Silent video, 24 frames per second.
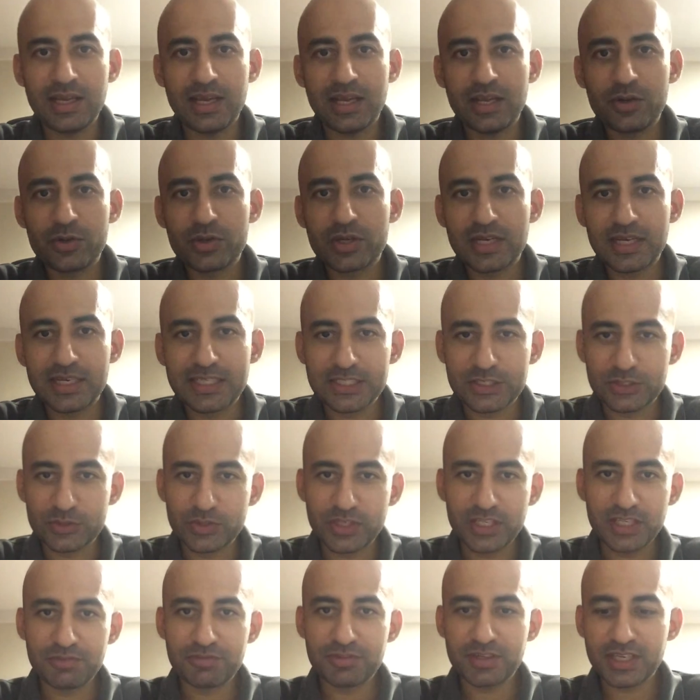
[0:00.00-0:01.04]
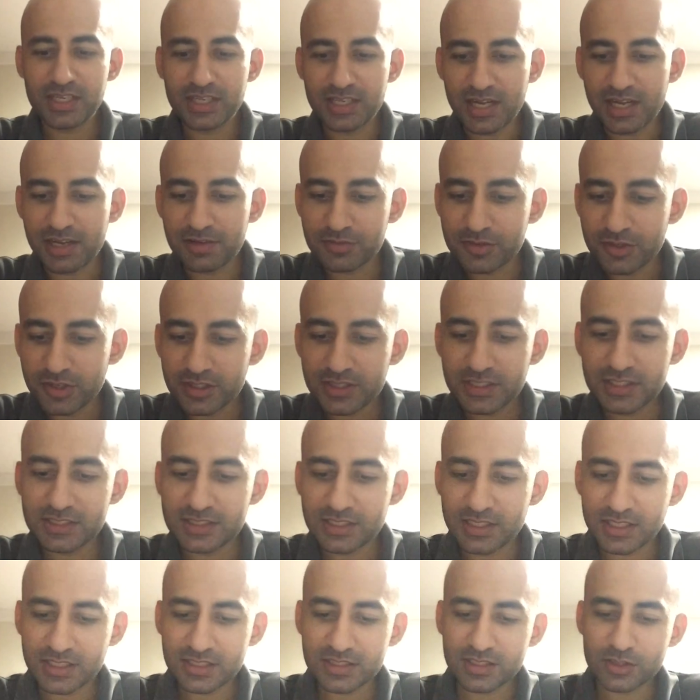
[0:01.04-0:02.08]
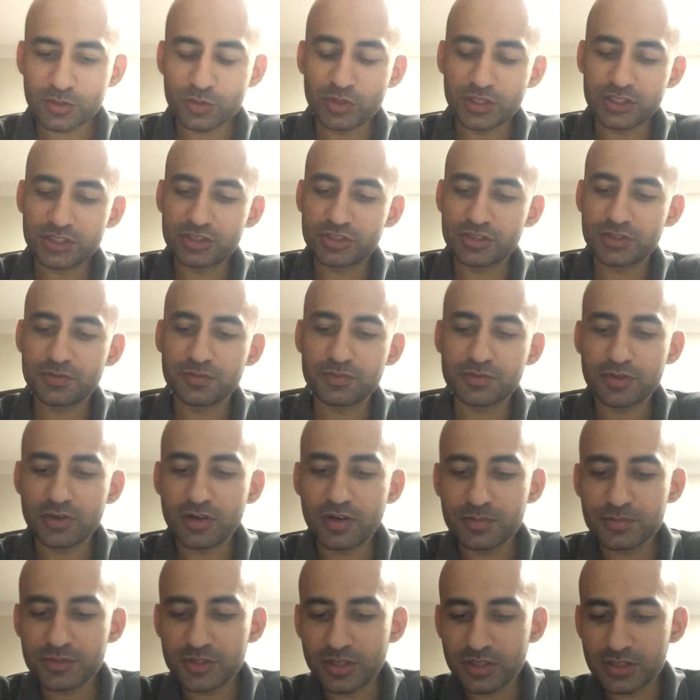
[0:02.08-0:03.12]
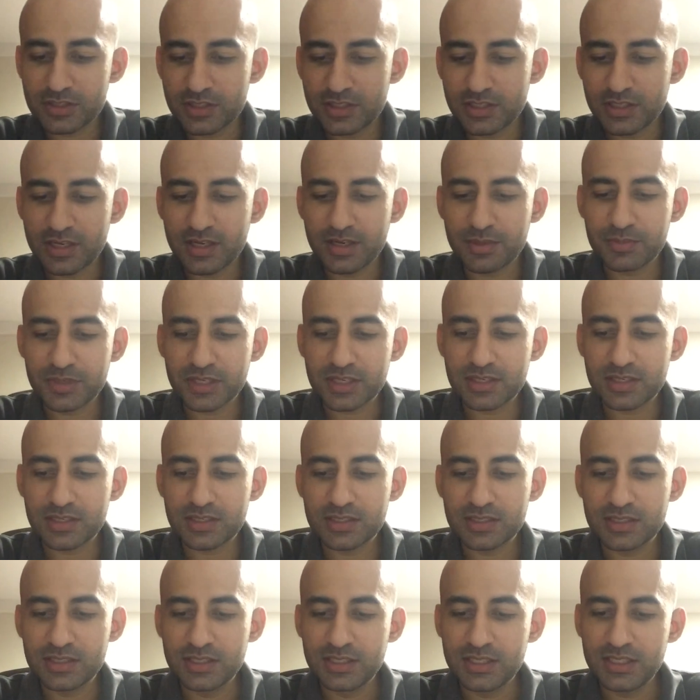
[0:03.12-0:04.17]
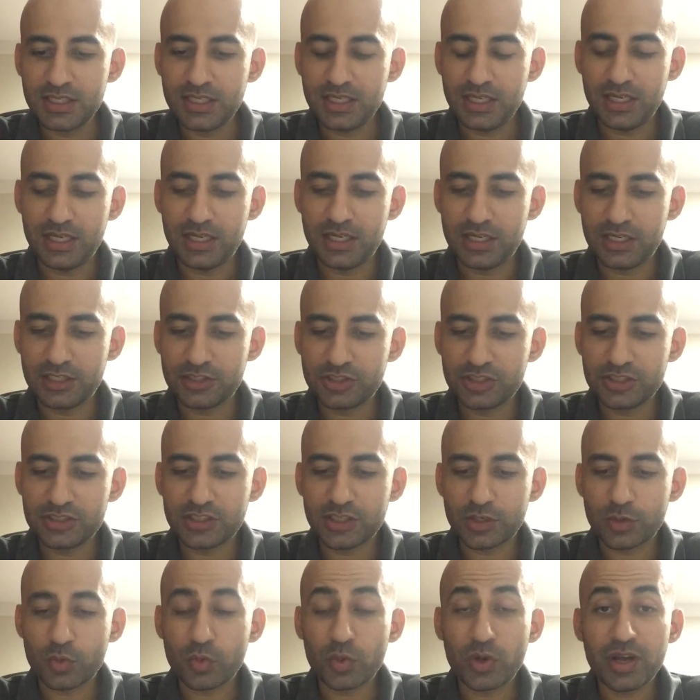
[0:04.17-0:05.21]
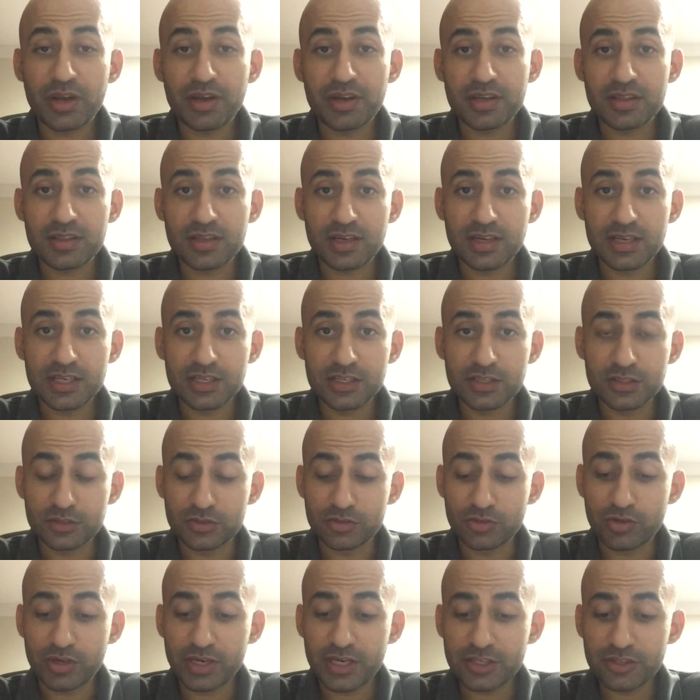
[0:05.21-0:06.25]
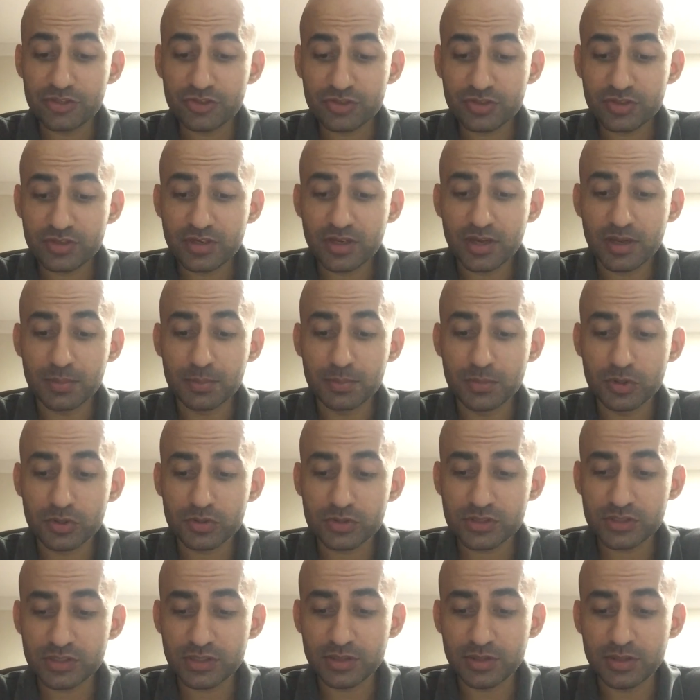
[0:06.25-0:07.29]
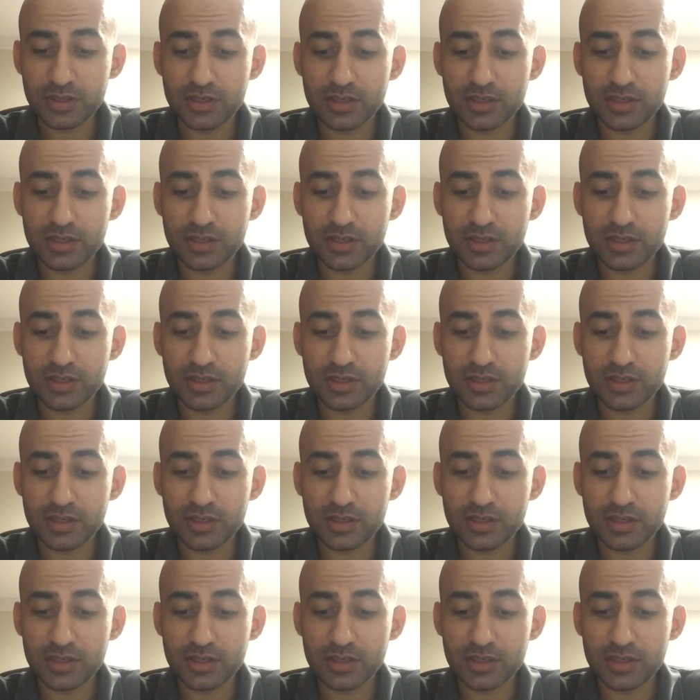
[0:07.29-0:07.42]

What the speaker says: Hello guys, good evening. I've got this another question from Dr. Anamika. She's inquiring the ideal duration, books